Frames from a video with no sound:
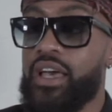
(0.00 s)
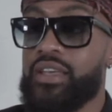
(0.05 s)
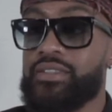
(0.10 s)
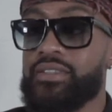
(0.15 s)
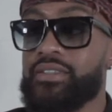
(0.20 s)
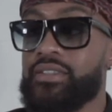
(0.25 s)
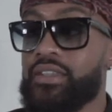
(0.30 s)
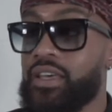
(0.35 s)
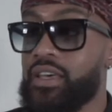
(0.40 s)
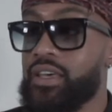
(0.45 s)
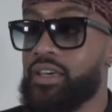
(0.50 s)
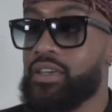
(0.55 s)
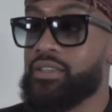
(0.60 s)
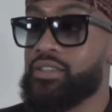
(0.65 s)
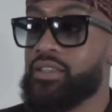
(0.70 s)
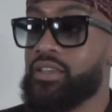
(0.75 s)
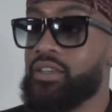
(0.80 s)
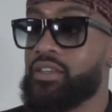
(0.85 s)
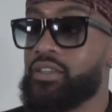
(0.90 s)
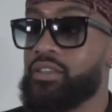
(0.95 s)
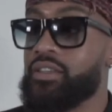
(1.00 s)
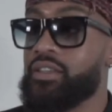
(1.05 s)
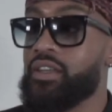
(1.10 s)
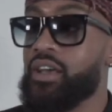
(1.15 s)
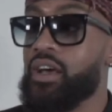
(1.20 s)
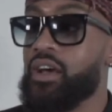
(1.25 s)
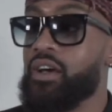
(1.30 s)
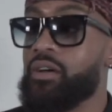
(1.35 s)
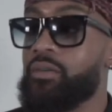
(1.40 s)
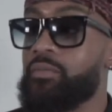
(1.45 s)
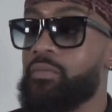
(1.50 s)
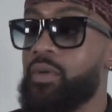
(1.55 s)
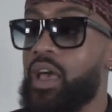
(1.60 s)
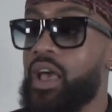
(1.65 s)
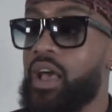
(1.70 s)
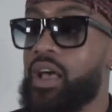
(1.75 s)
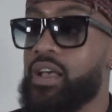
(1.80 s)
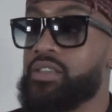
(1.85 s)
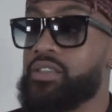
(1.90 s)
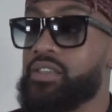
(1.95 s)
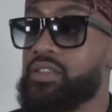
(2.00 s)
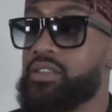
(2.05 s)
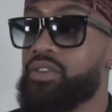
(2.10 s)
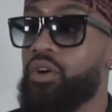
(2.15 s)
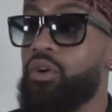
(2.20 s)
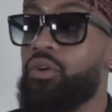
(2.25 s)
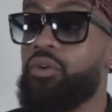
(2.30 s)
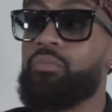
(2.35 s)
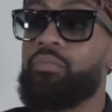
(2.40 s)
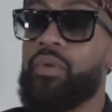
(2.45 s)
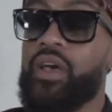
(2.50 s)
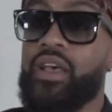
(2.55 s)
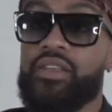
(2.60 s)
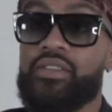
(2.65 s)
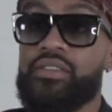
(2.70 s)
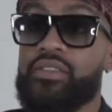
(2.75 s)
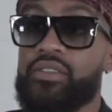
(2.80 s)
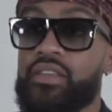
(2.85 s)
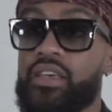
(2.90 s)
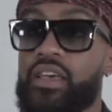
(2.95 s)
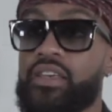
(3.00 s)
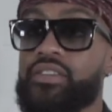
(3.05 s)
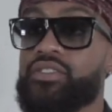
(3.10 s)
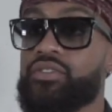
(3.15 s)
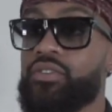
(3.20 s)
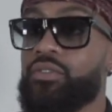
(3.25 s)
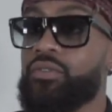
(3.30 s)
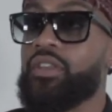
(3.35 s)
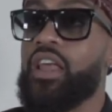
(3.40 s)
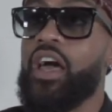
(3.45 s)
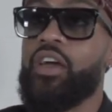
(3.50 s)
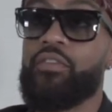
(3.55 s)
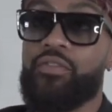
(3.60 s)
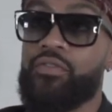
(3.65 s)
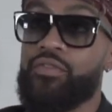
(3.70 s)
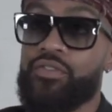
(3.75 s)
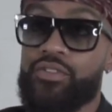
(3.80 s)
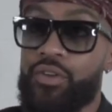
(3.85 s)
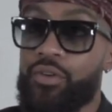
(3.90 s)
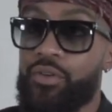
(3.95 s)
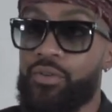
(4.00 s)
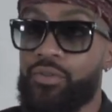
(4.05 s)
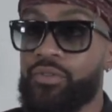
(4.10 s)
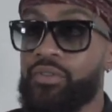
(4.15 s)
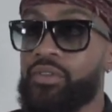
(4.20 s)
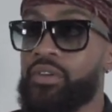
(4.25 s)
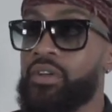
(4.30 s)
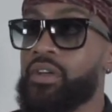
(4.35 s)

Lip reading: has its legs, and it has its own base, it has its own life of its own.